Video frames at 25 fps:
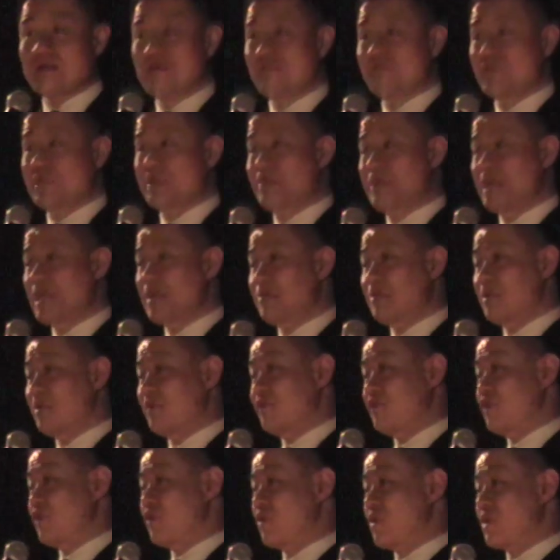for the people
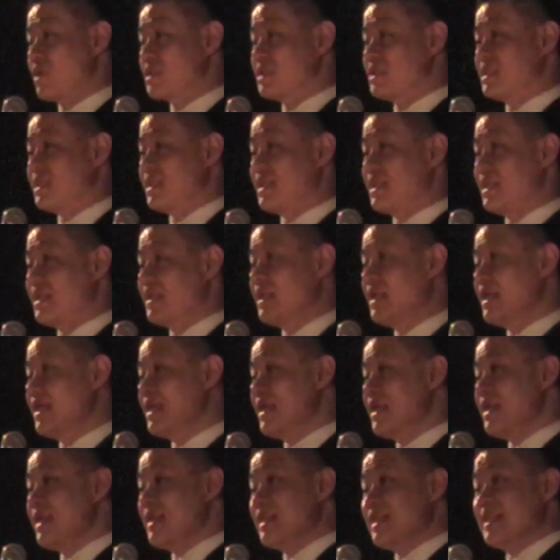of New York City.
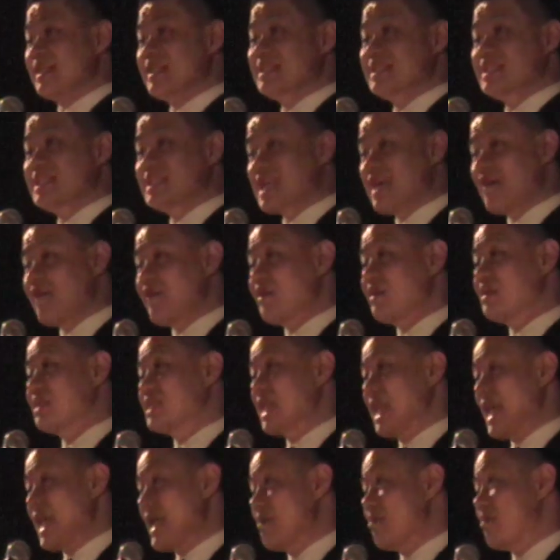There's 7
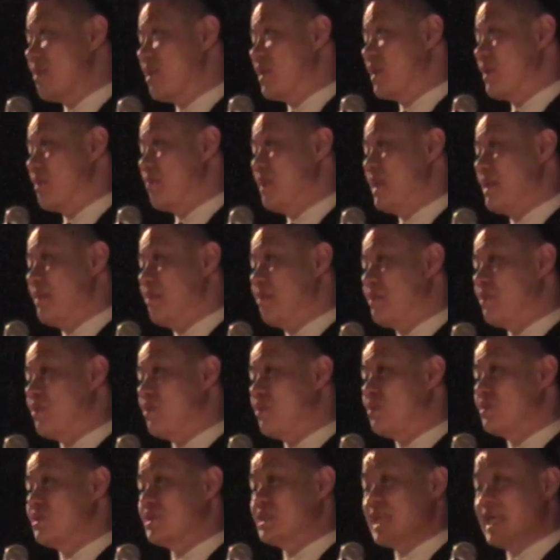to 8 million people
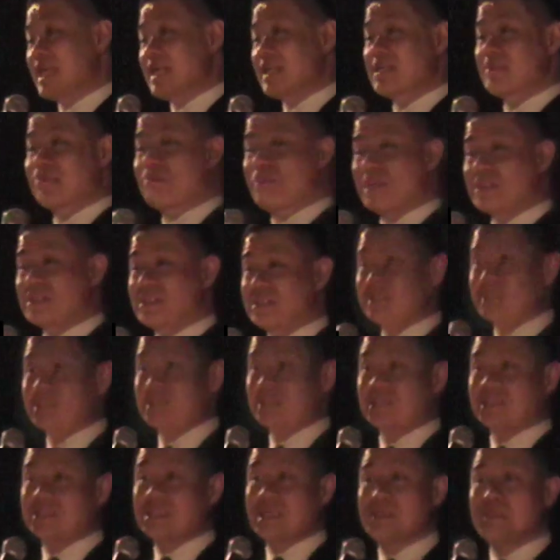who take the buses
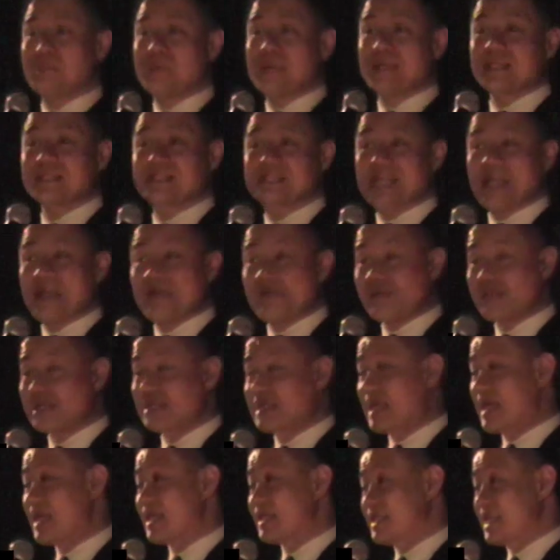and subways every
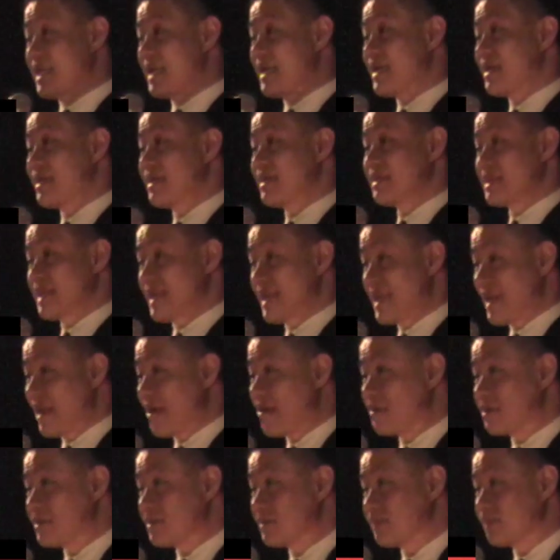day, day in and day
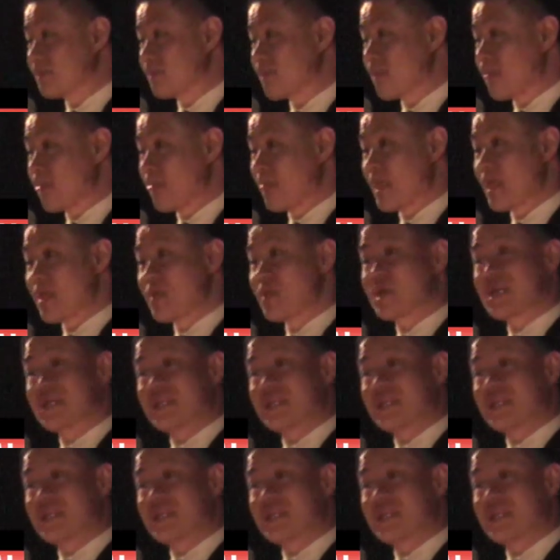out. You